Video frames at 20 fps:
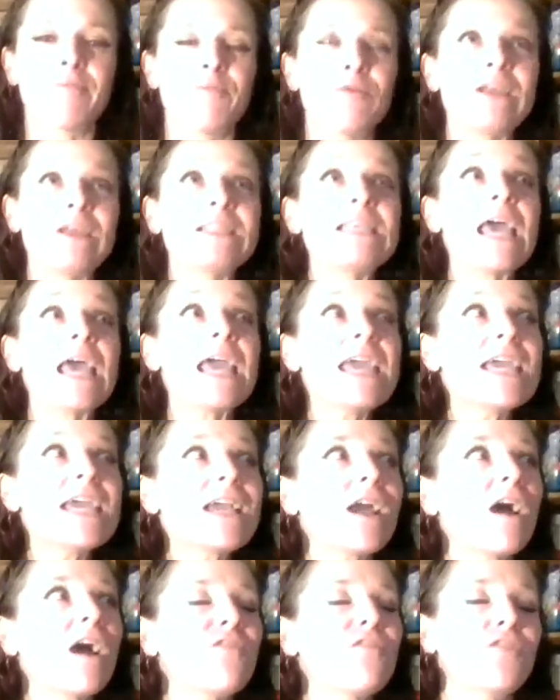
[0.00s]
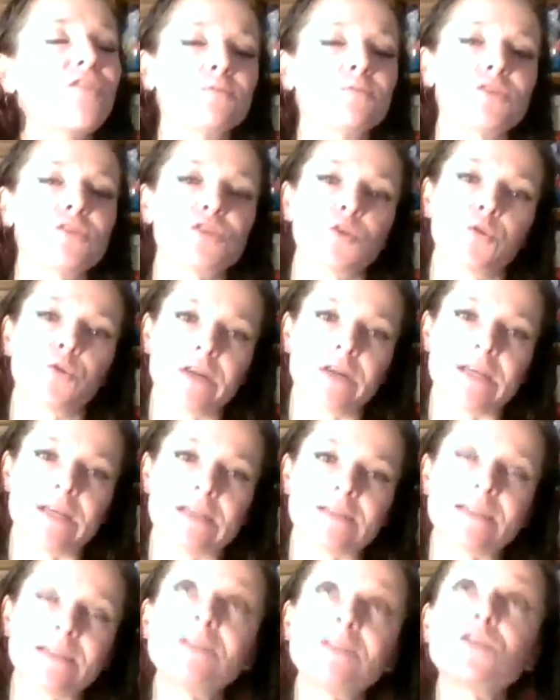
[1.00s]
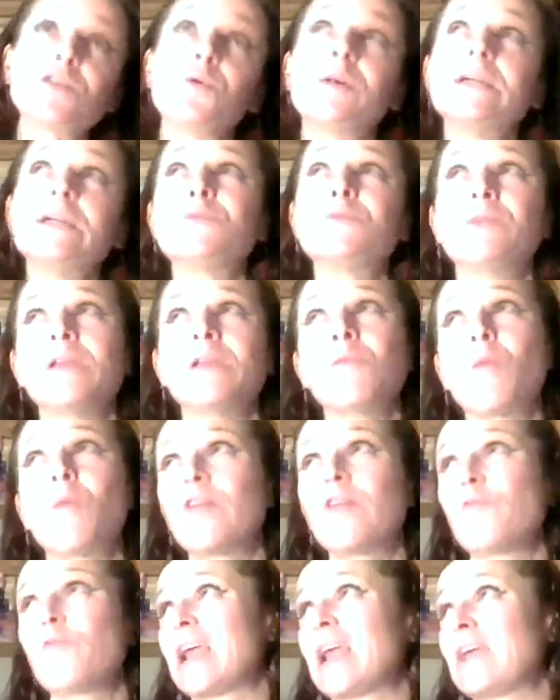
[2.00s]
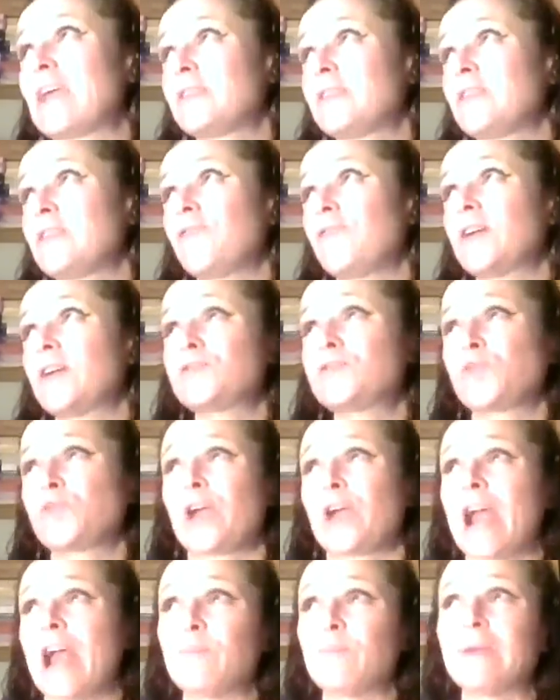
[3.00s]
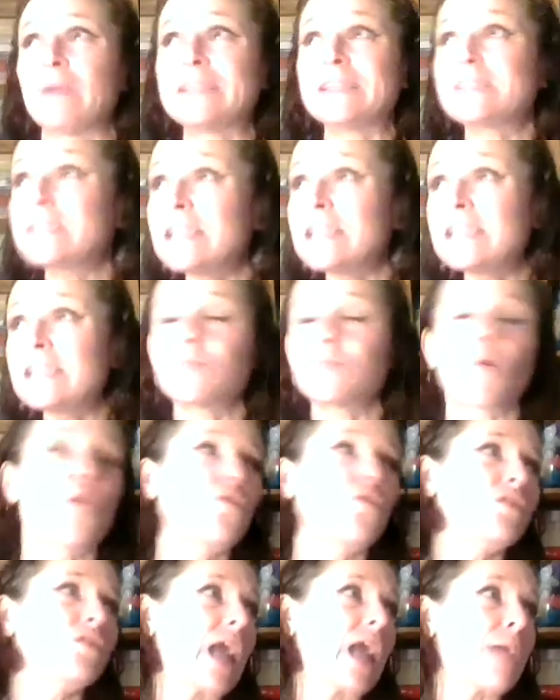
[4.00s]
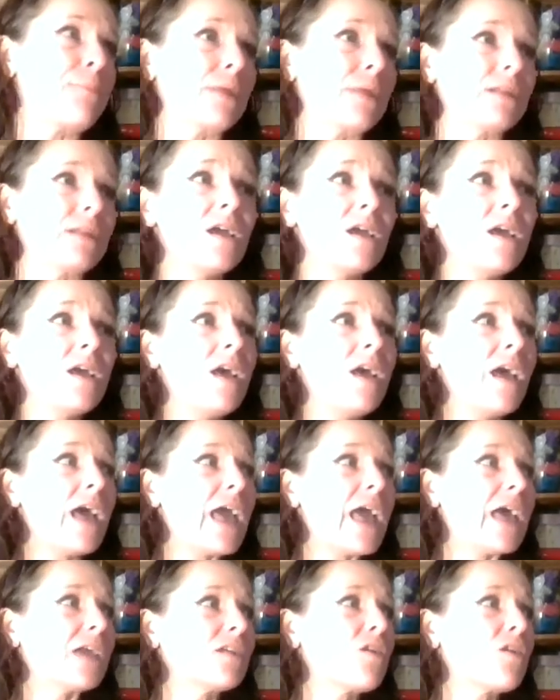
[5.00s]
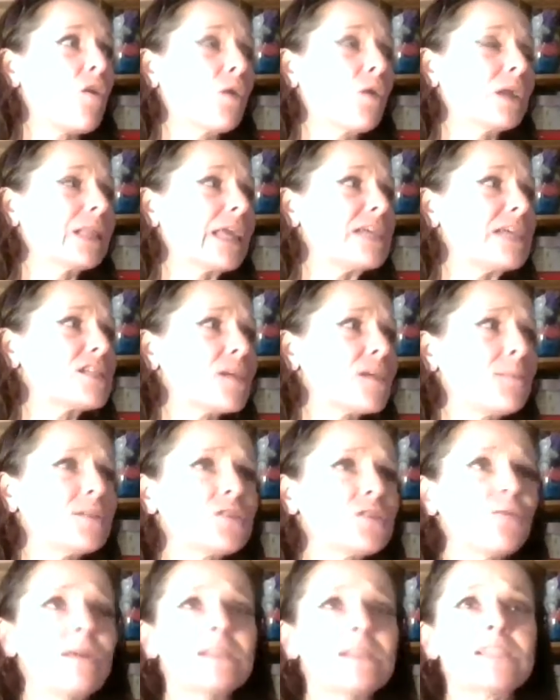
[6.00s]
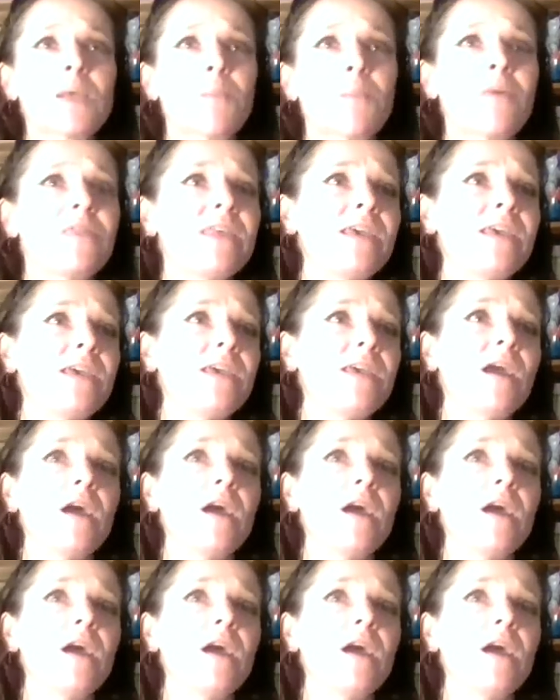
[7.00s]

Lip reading: We take from stories. In 2021, when I read the flood story, I might see some overlap and correlation between some of the